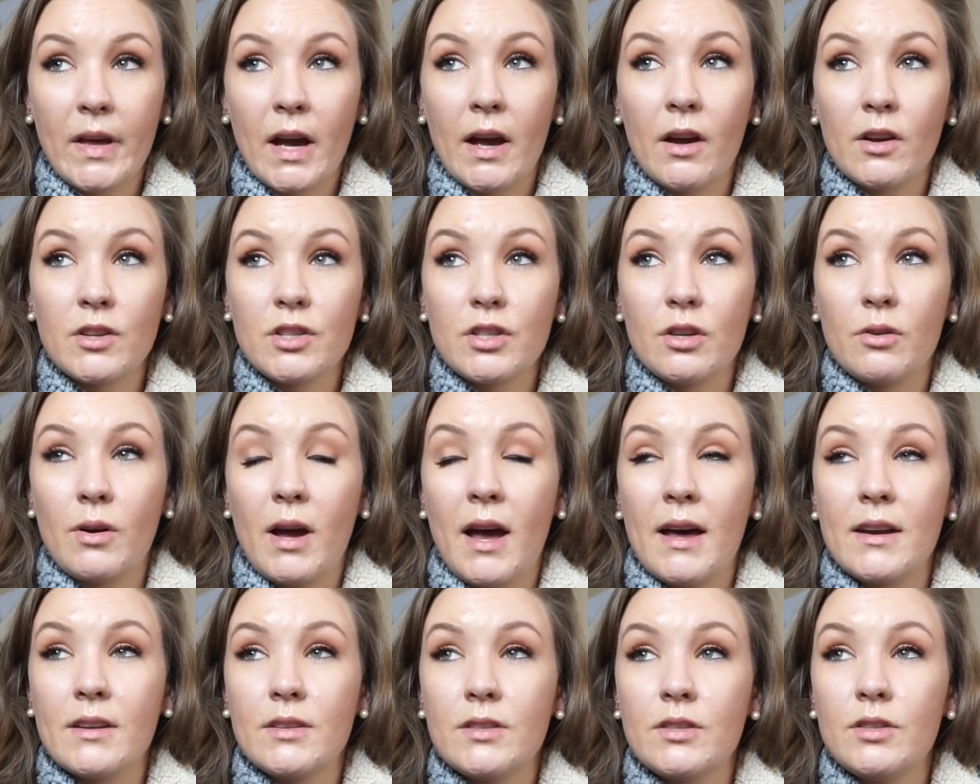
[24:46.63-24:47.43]
I also
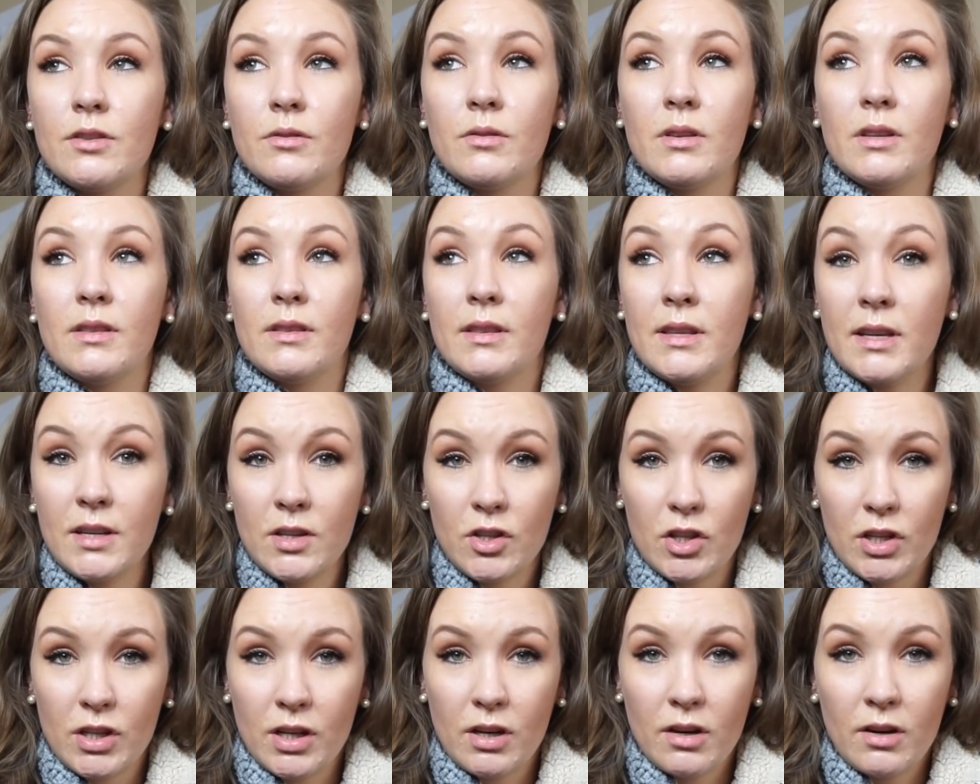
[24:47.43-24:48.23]
had a student
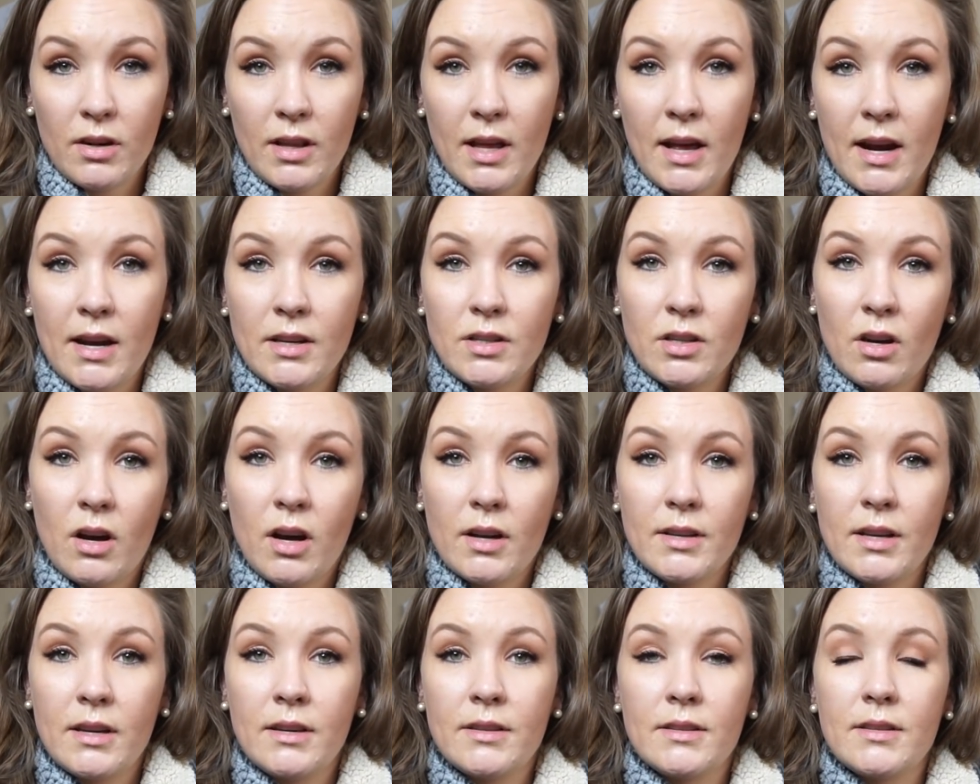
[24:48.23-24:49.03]
this year that I
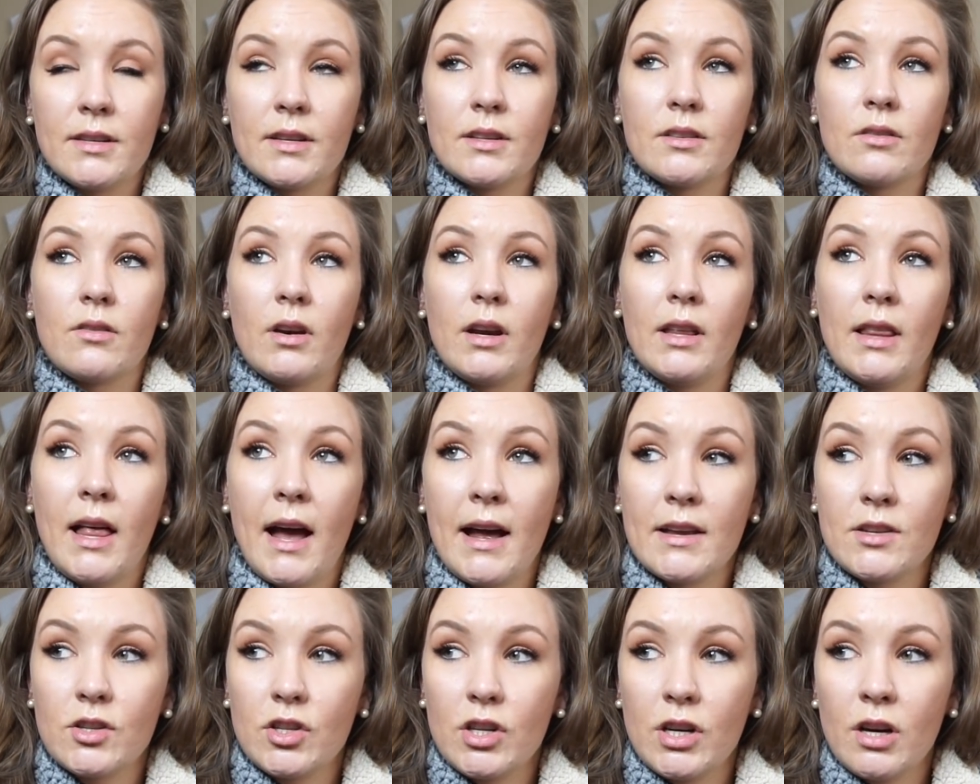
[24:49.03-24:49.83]
taught in 6th grade
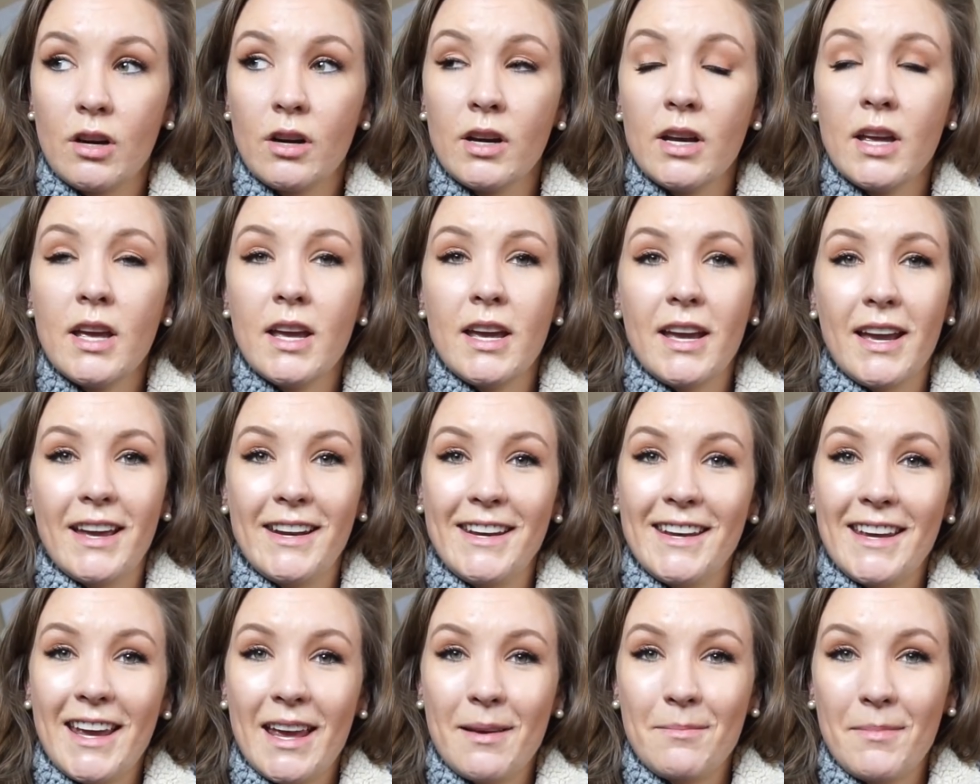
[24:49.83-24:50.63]
last year,
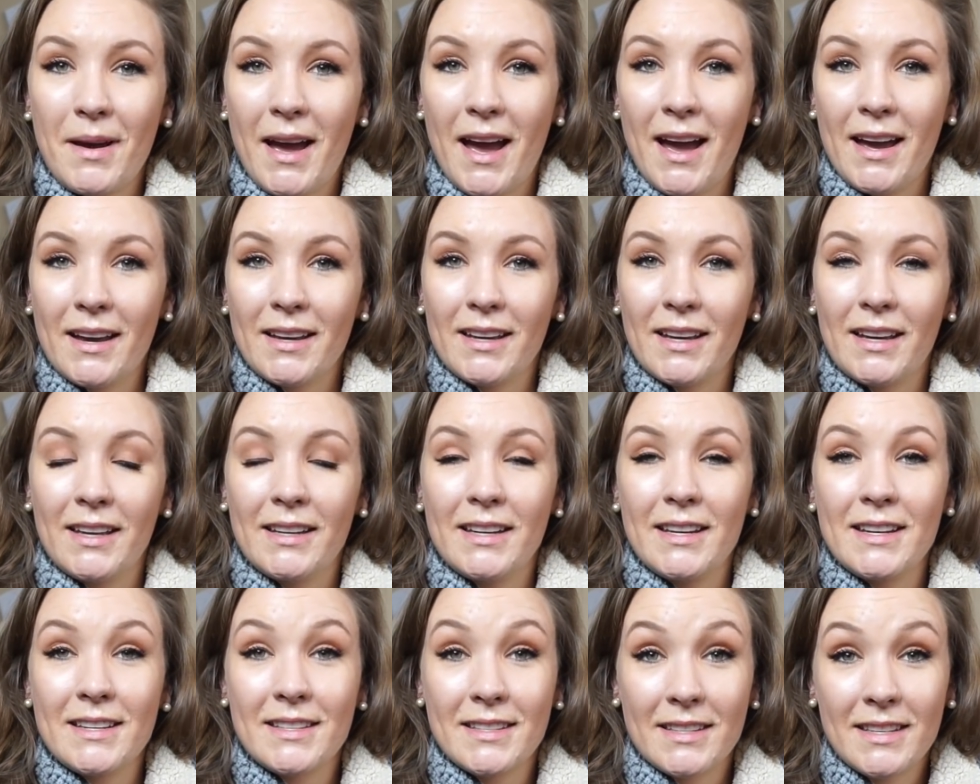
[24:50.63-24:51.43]
and he came back
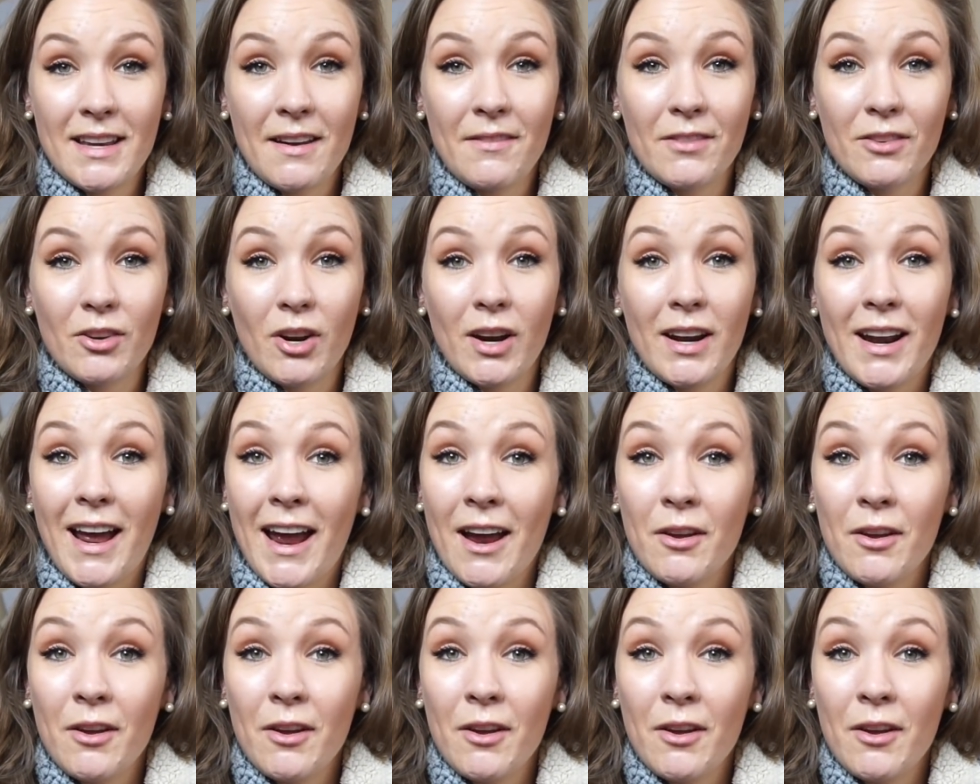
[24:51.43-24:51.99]
and he's in 7th grade.